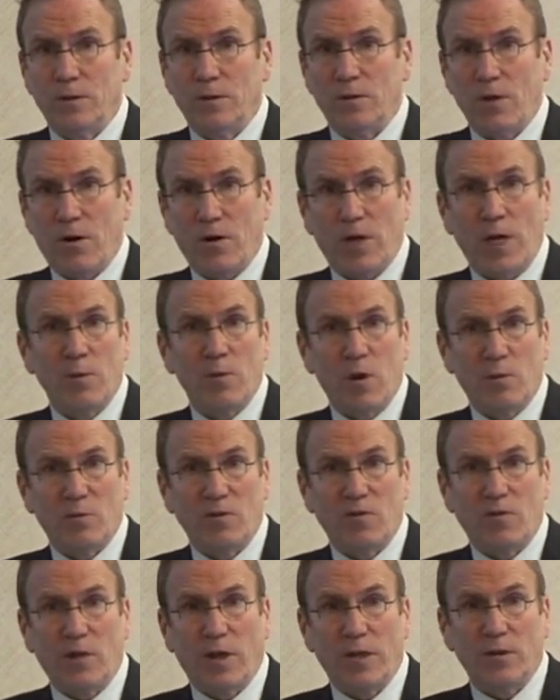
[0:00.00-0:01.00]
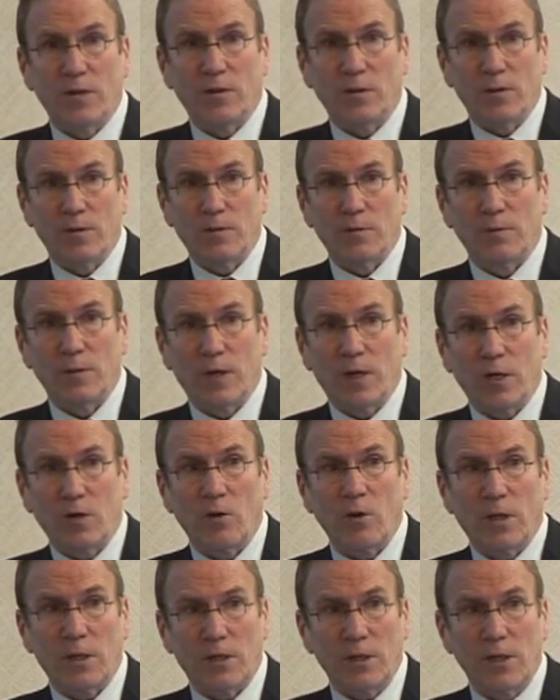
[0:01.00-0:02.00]
daughter came home to find her uh,
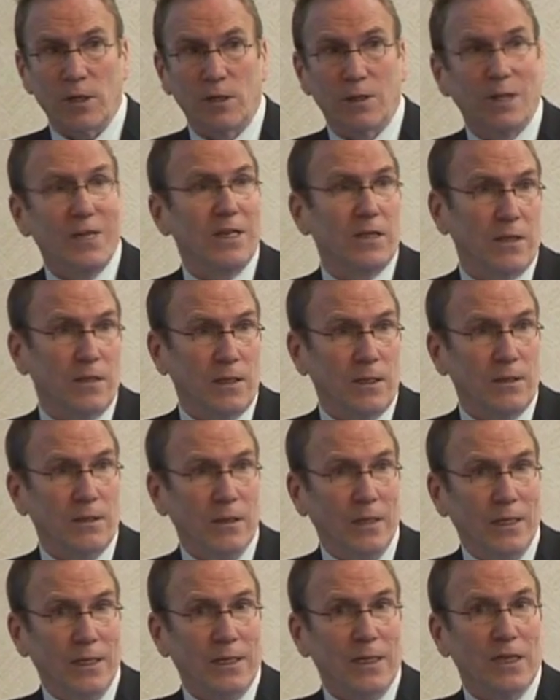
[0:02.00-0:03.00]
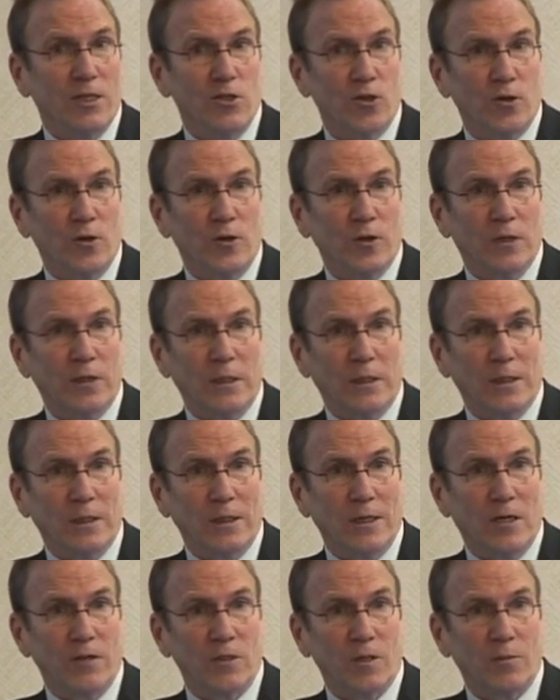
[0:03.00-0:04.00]
critically, lethally injured, uh,
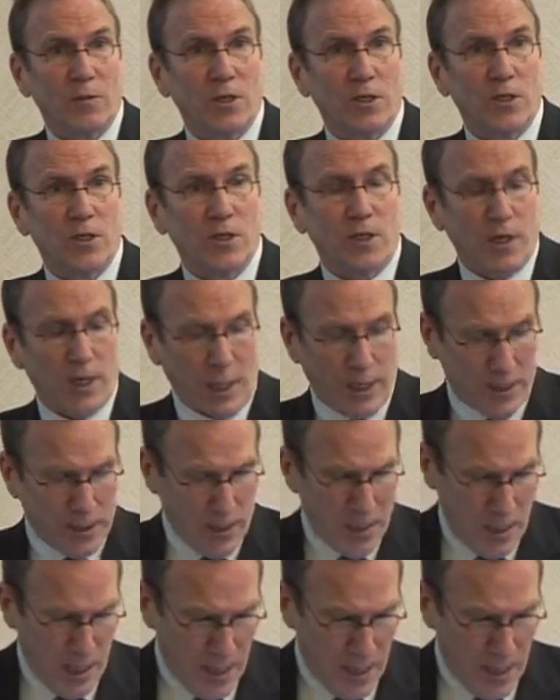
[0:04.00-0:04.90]
and ultimately she died.